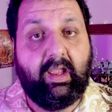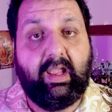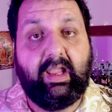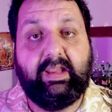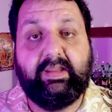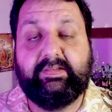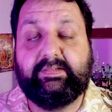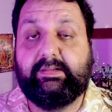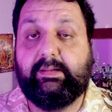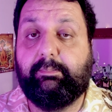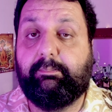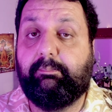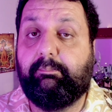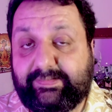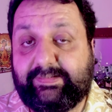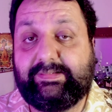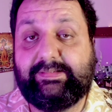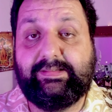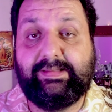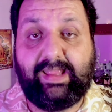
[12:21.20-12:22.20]
is the
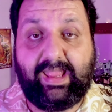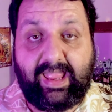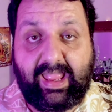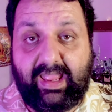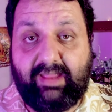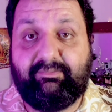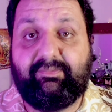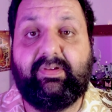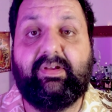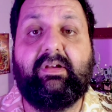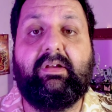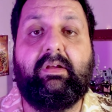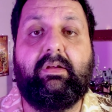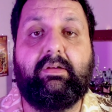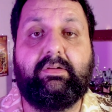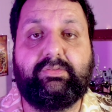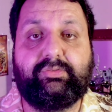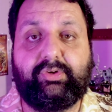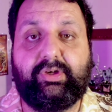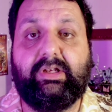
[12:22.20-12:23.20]
best ever
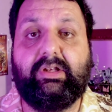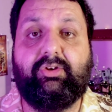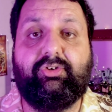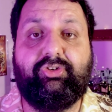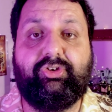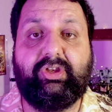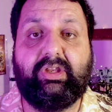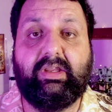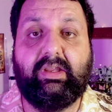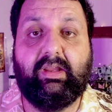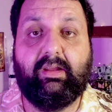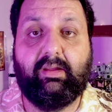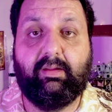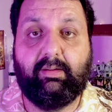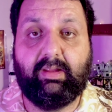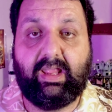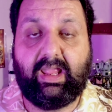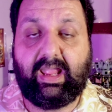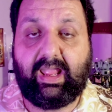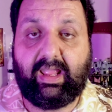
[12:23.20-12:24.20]
trilogy
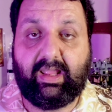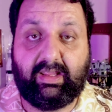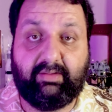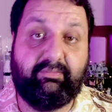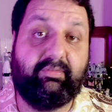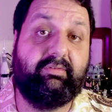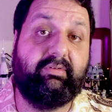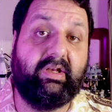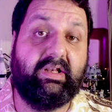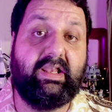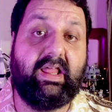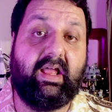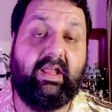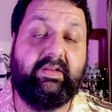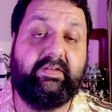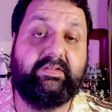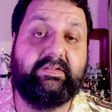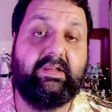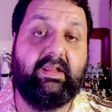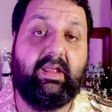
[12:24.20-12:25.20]
ever
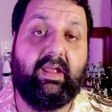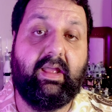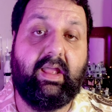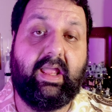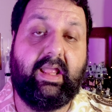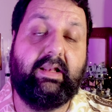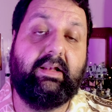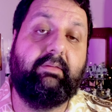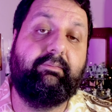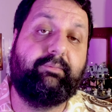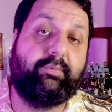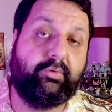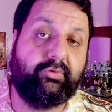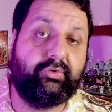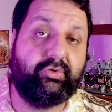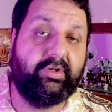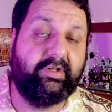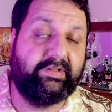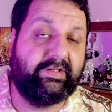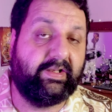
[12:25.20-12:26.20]
realized. And
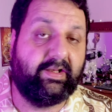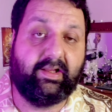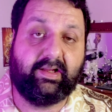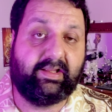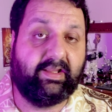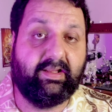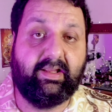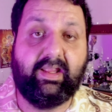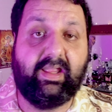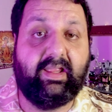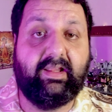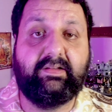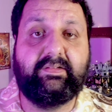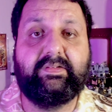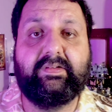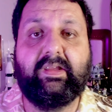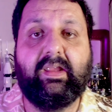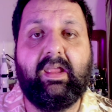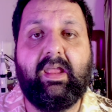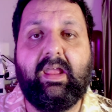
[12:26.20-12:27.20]
unfortunately I can get
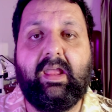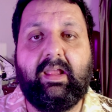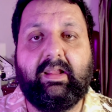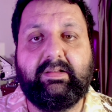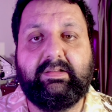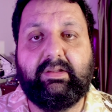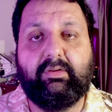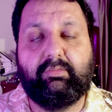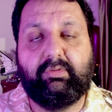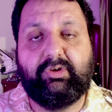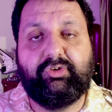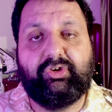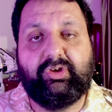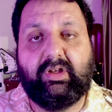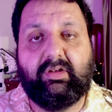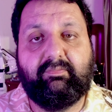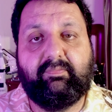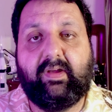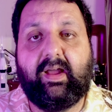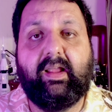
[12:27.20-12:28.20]
the
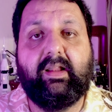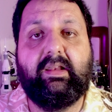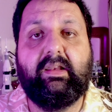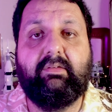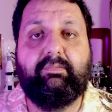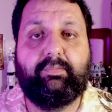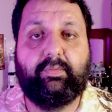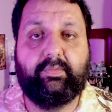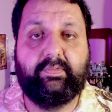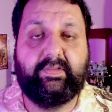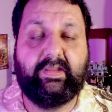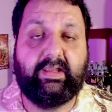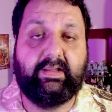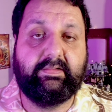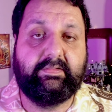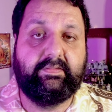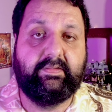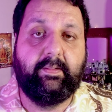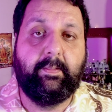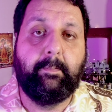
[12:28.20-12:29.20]
original vinyl for
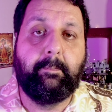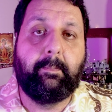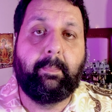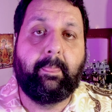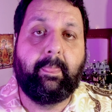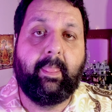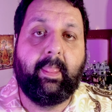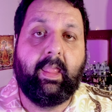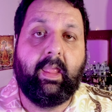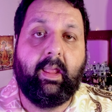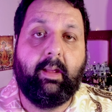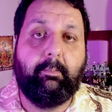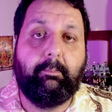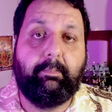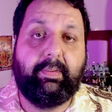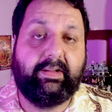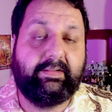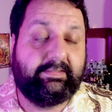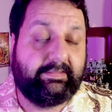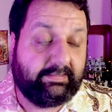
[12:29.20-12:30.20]
that.
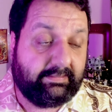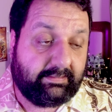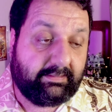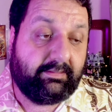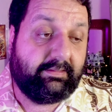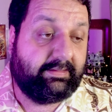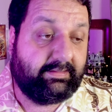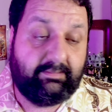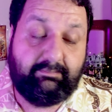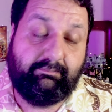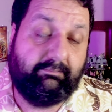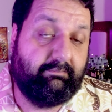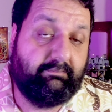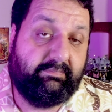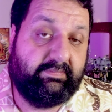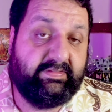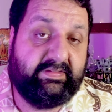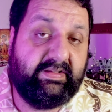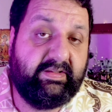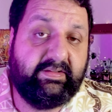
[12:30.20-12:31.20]
But
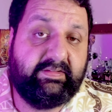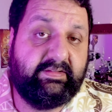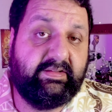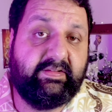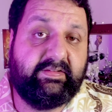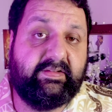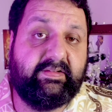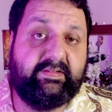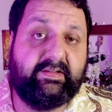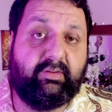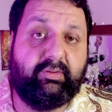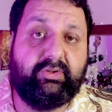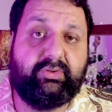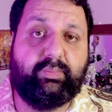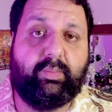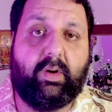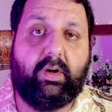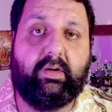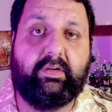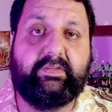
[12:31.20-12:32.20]
this is how it
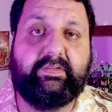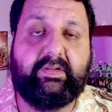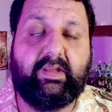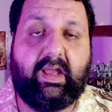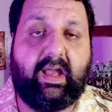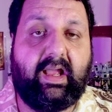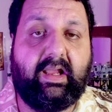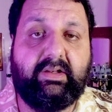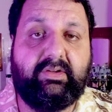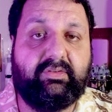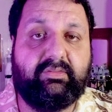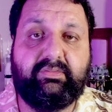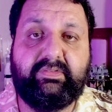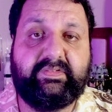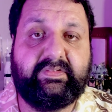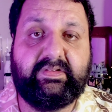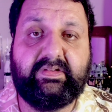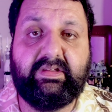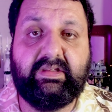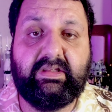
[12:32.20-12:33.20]
works. I don't
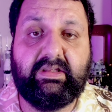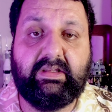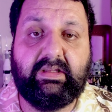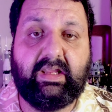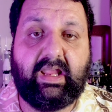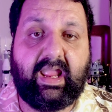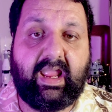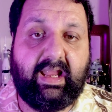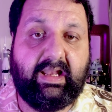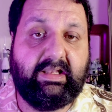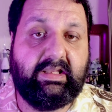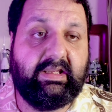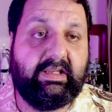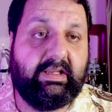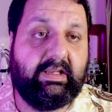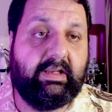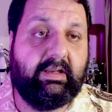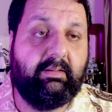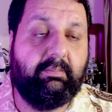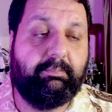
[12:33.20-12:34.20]
see
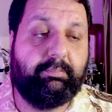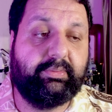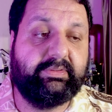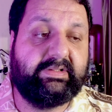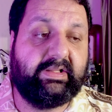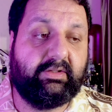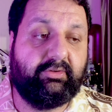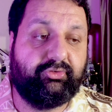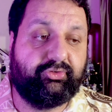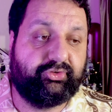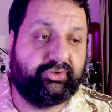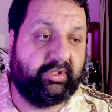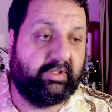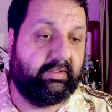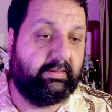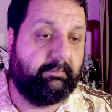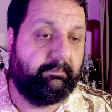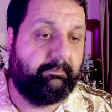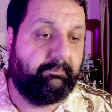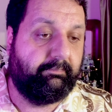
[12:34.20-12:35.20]
any
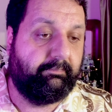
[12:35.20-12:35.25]
potential